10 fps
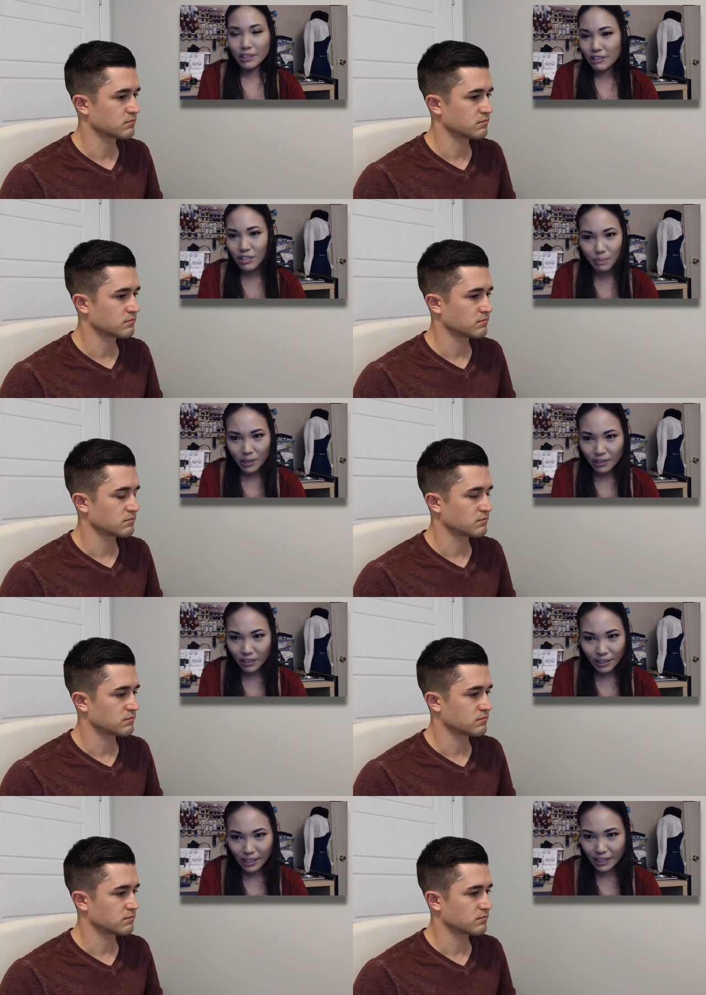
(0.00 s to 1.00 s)

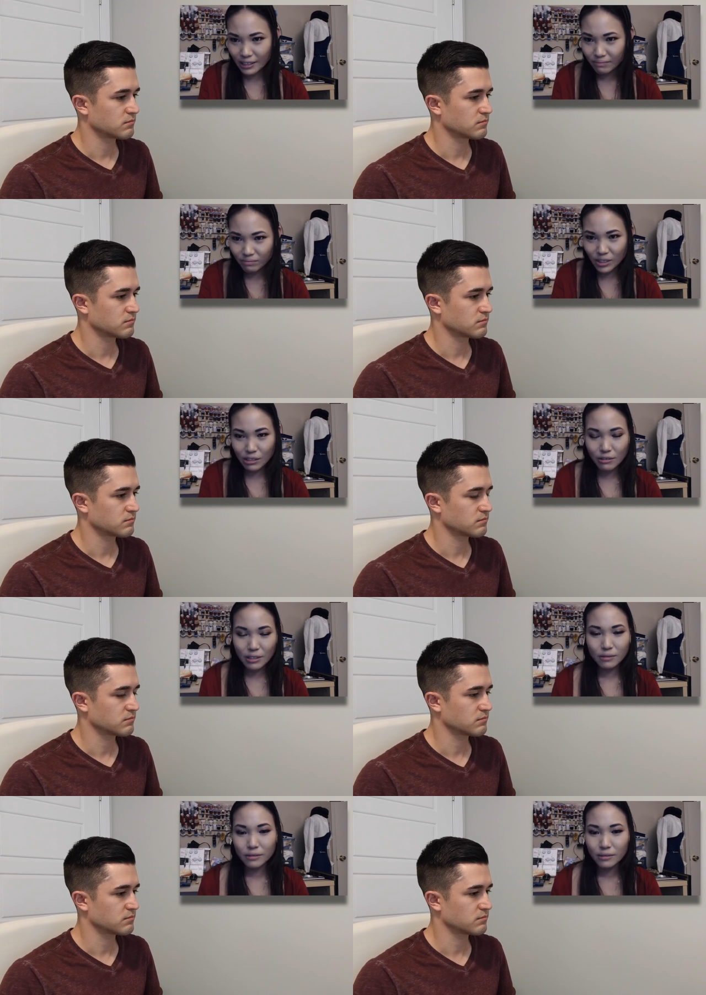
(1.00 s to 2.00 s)
Speaker 1: inspiring and it you know
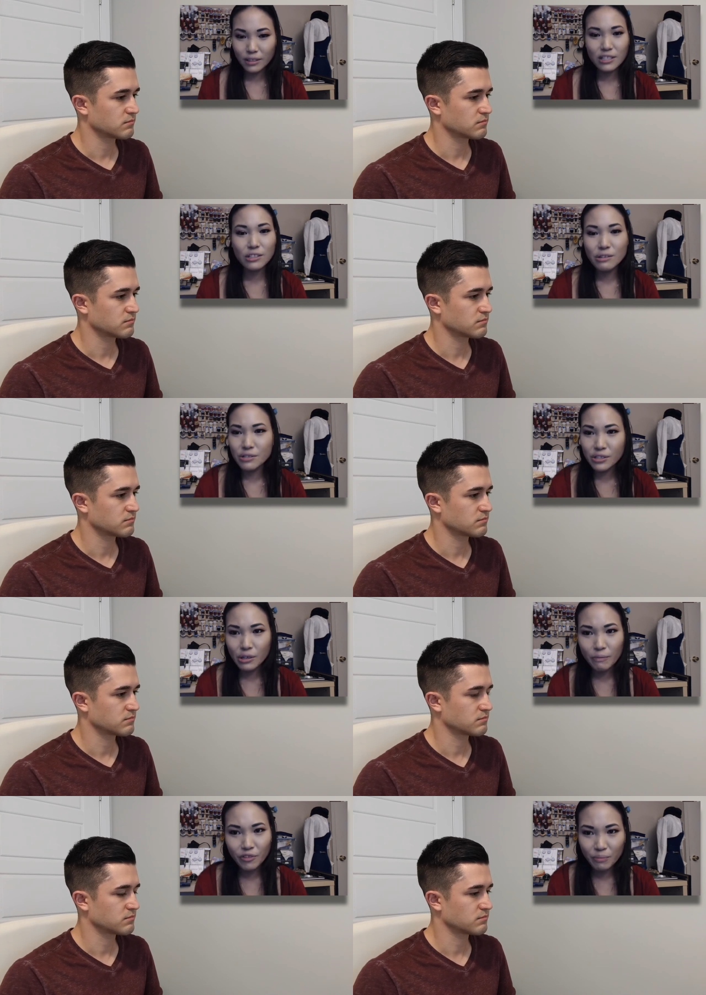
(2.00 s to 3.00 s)
it hits close to
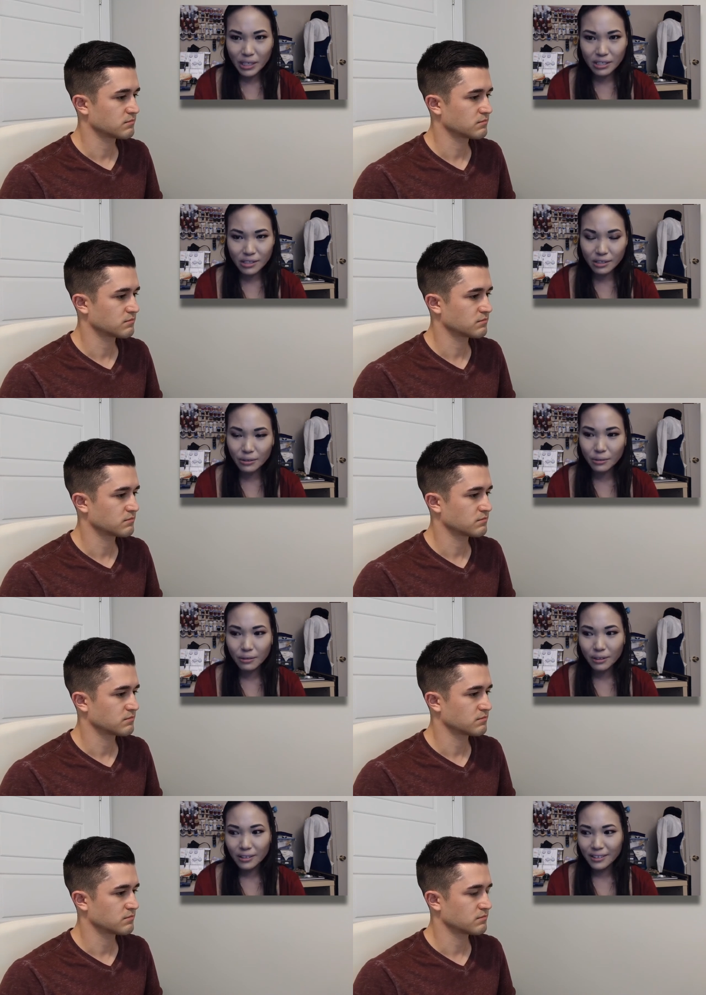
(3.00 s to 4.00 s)
home for me so
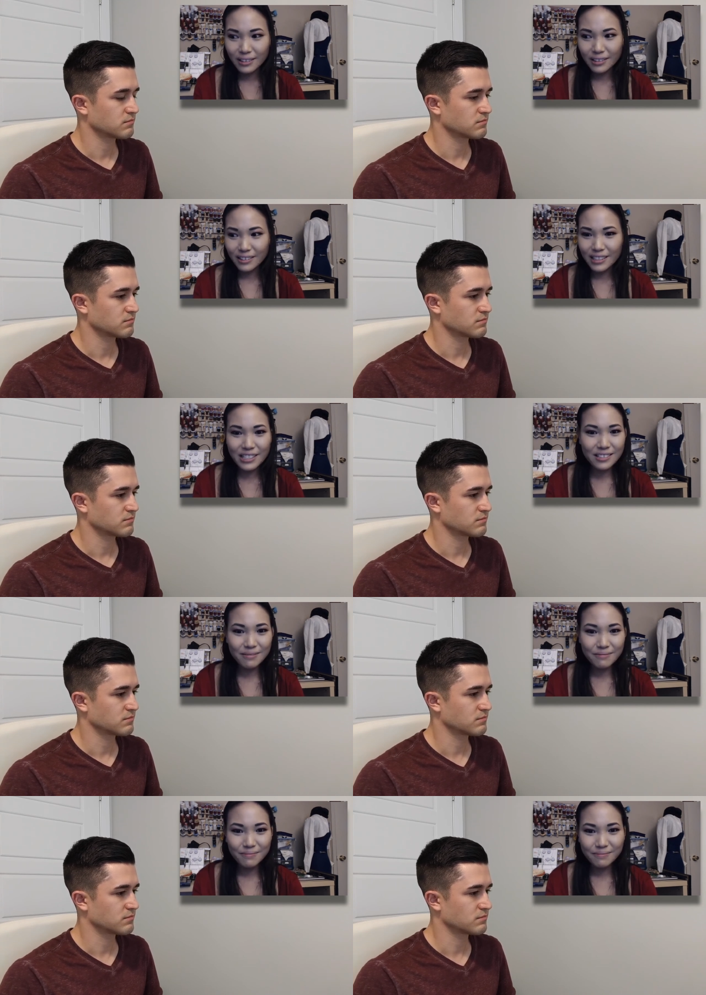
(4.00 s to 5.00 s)
that's
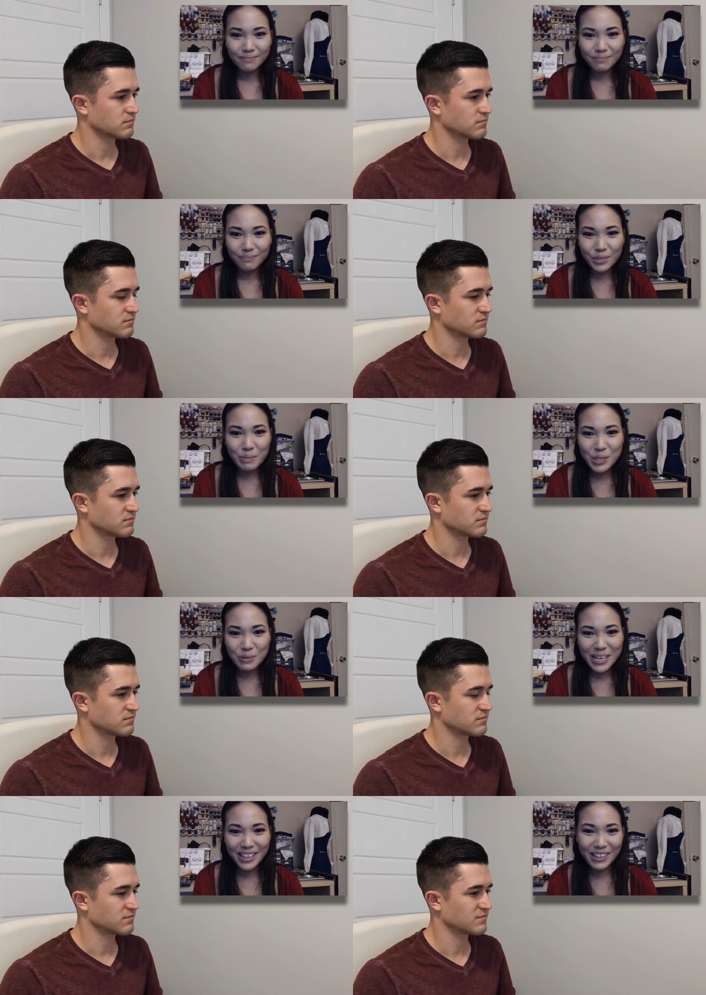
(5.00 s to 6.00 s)
pretty much
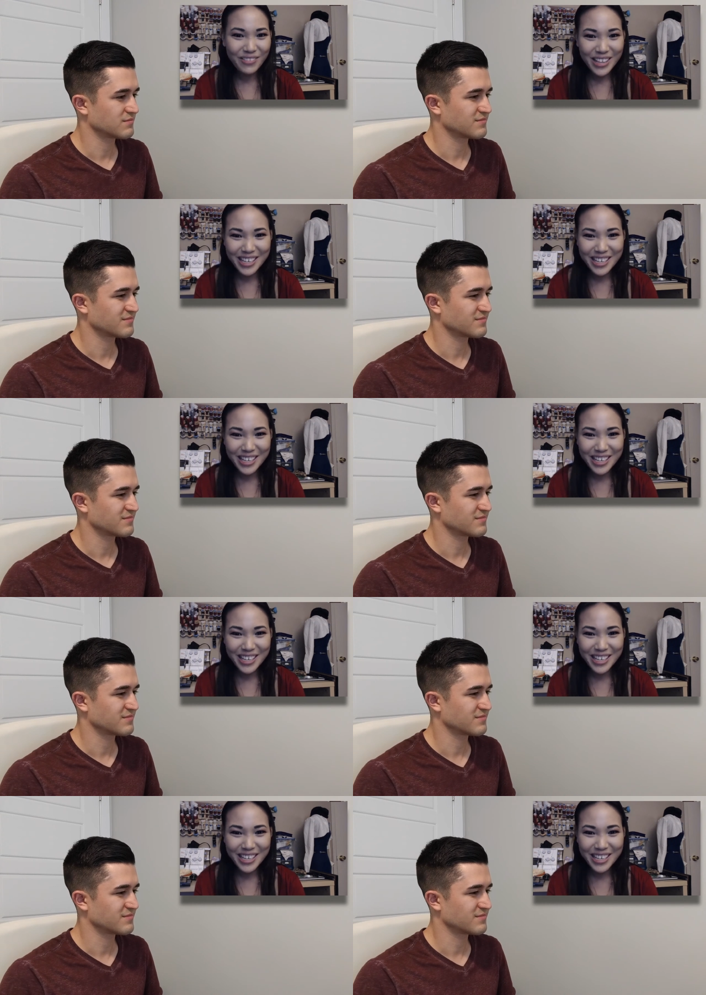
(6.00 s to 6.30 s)
why i love that